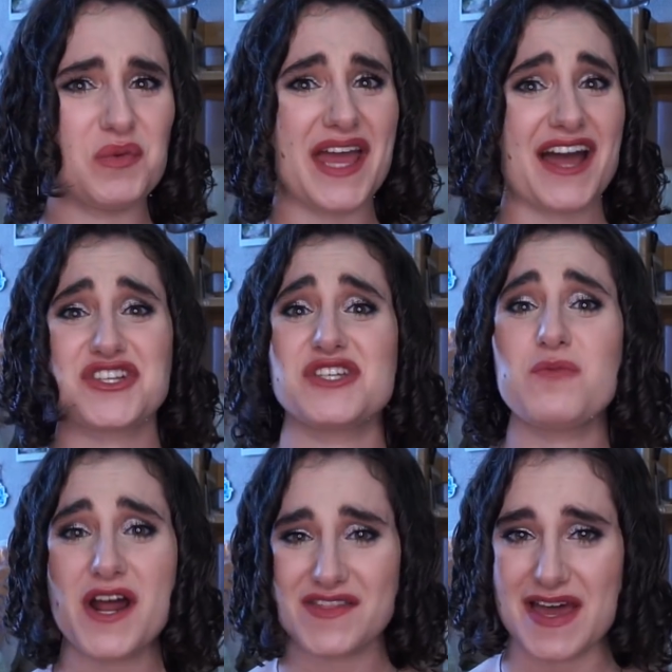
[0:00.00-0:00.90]
We actually
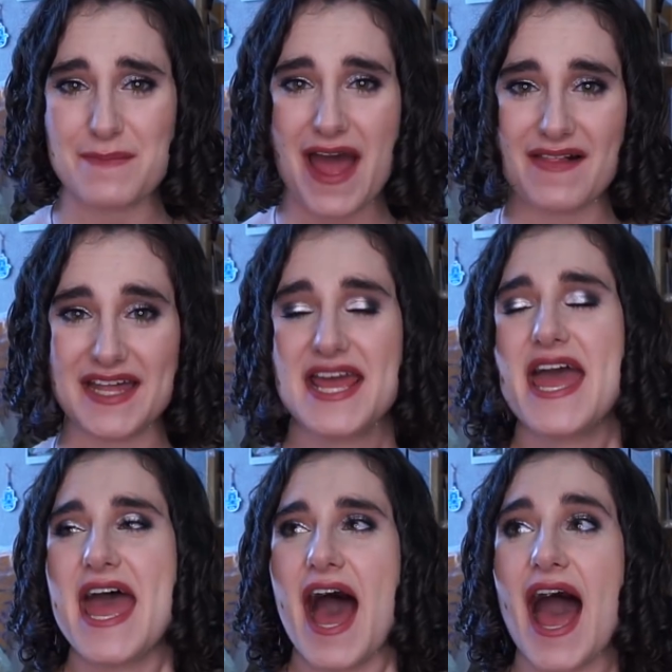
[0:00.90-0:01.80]
wanted that palette.
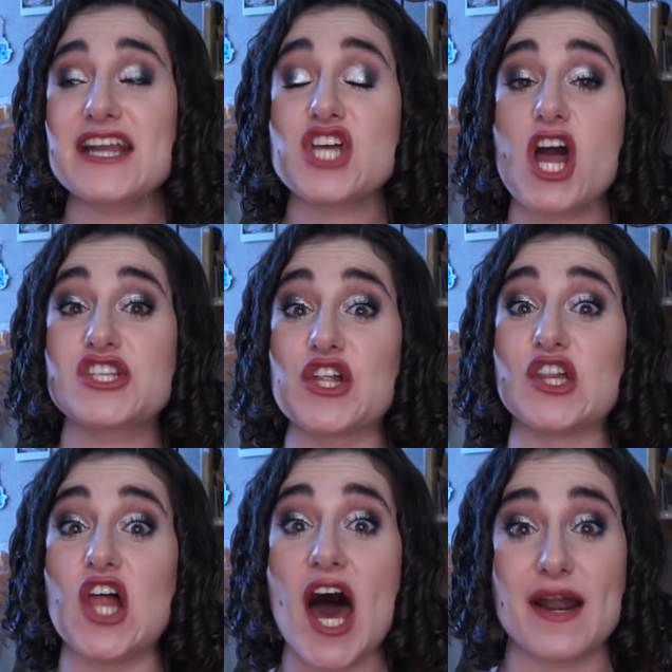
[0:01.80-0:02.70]
I talked a
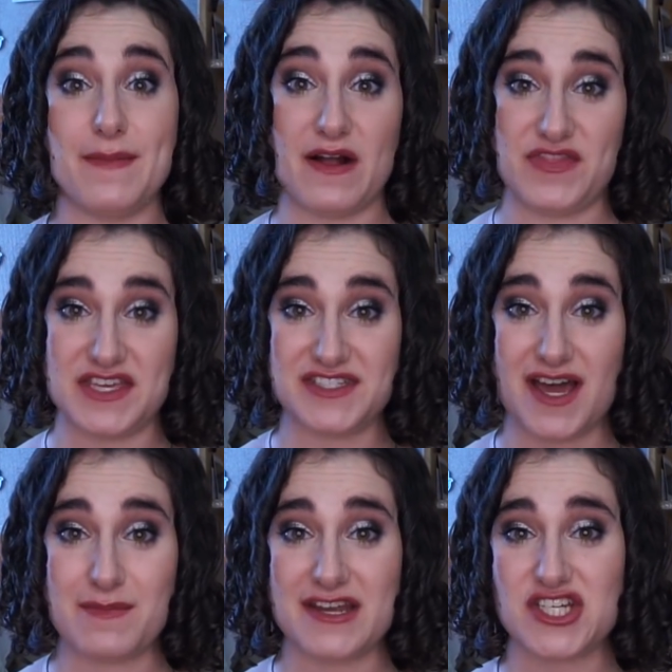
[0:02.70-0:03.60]
lot about this
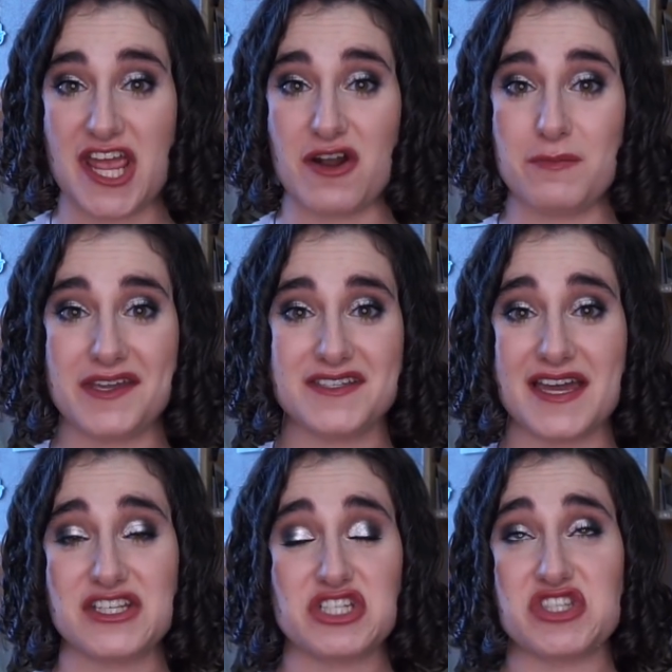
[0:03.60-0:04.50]
on my channel because
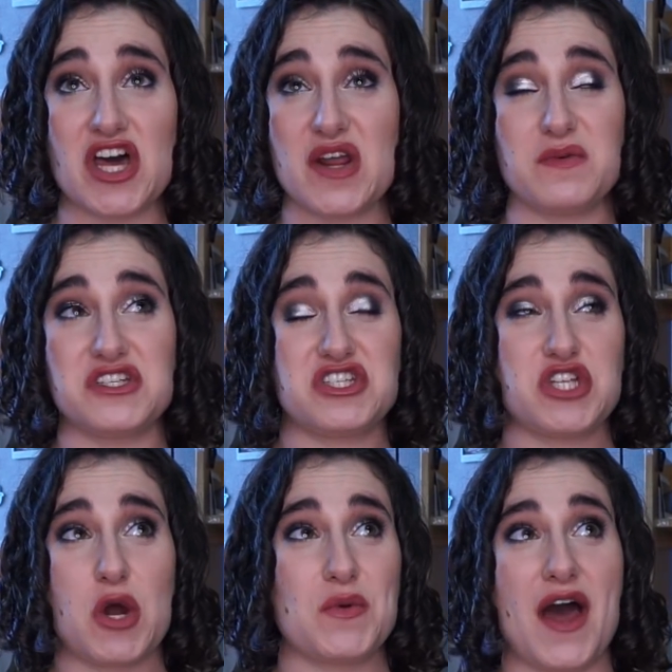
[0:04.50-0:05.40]
I just thought it was
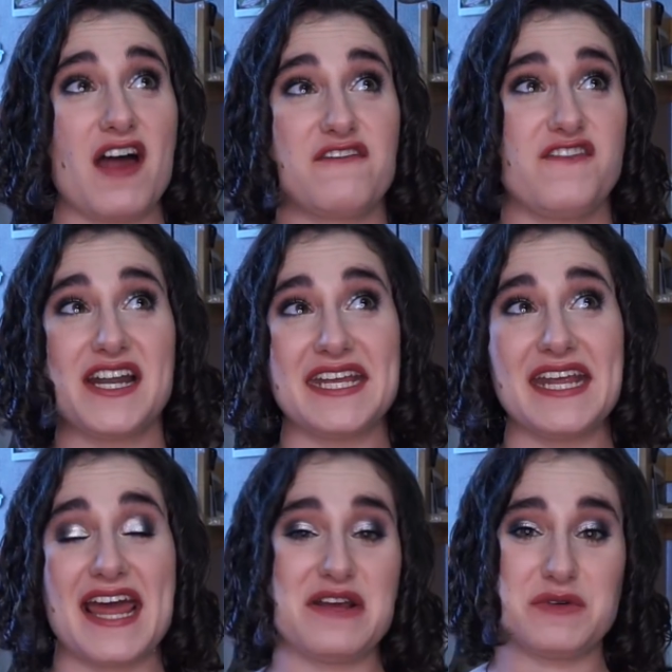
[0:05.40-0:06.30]
so not
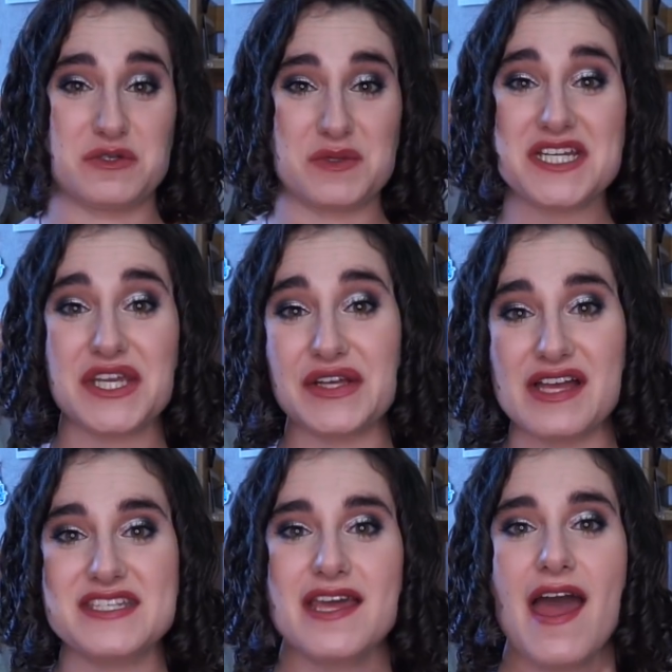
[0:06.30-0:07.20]
funny and it was
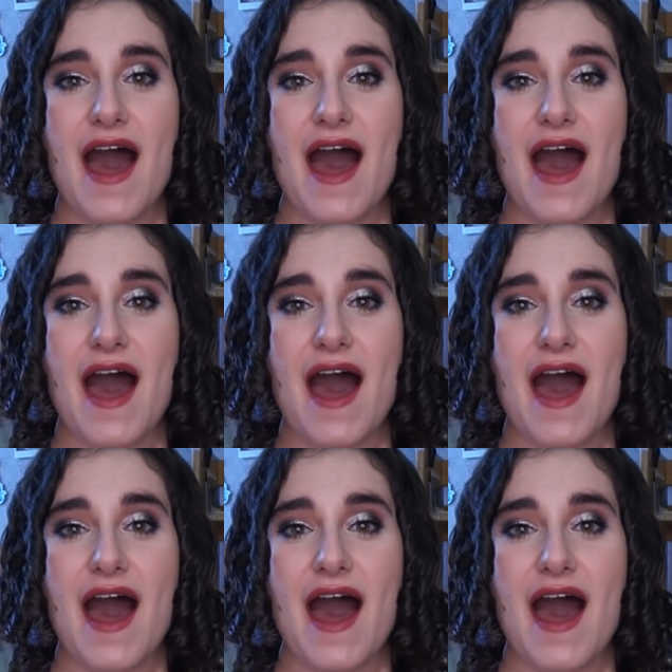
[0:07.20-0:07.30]
ridiculous.